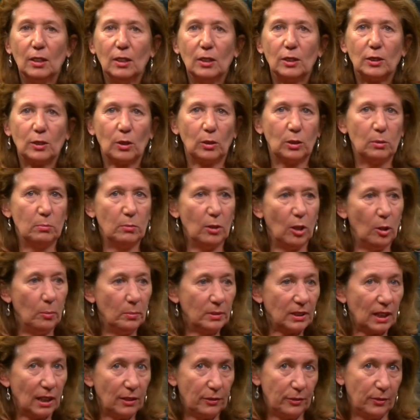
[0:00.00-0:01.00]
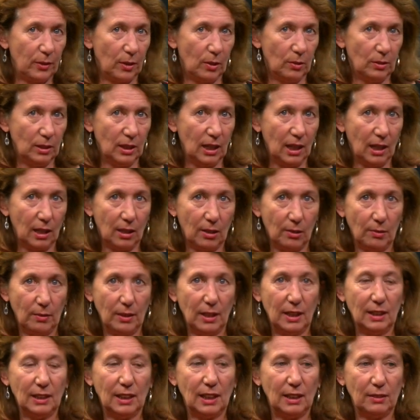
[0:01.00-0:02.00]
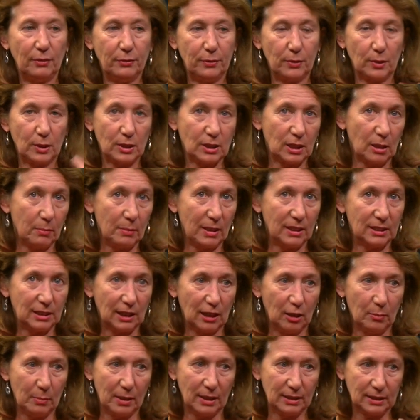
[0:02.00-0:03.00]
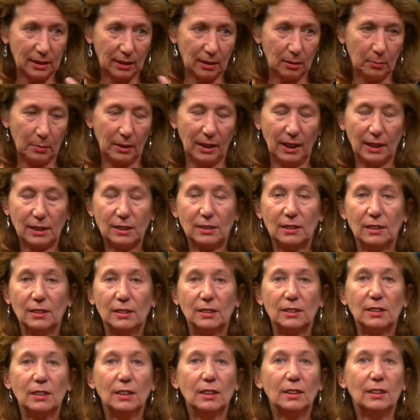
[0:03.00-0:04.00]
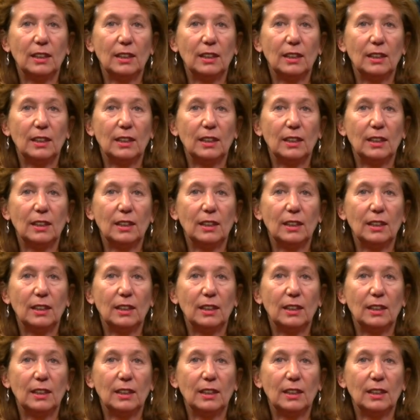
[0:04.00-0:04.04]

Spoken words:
So the moment I phone now, and first time I tell my terrible accident,